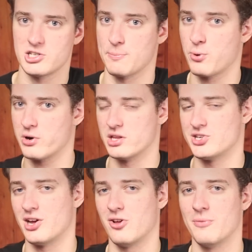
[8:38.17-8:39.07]
supporting the
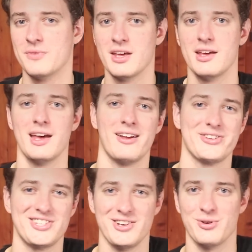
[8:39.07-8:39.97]
channel, and I'll
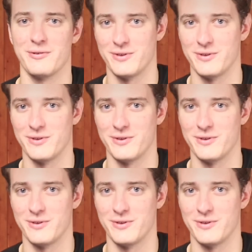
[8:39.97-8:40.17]
see you in a